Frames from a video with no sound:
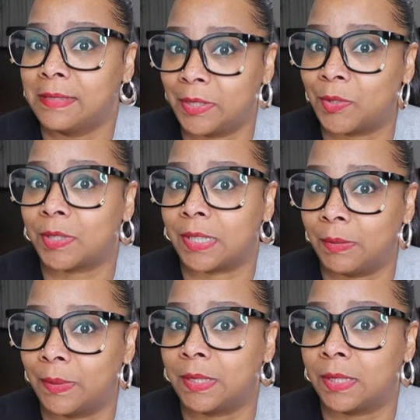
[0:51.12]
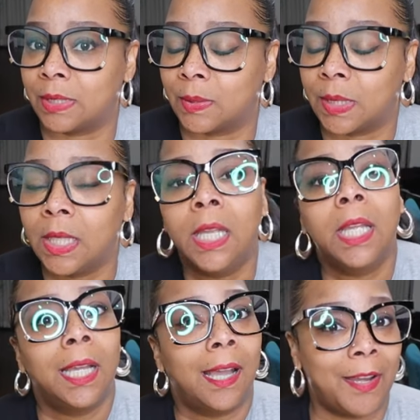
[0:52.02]
Interesting one too.
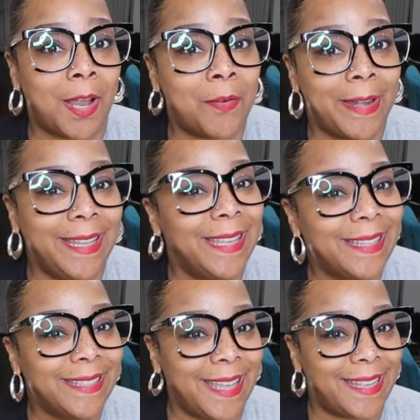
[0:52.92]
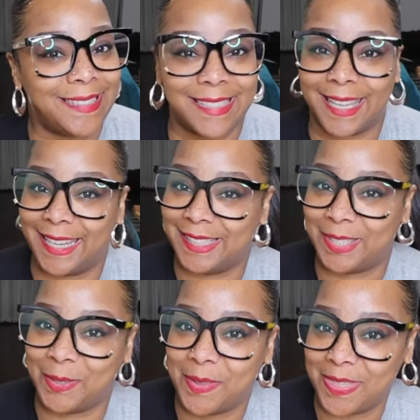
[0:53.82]
Are y'all ready? Let's get
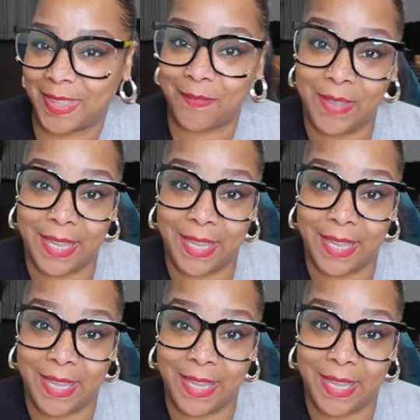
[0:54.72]
into the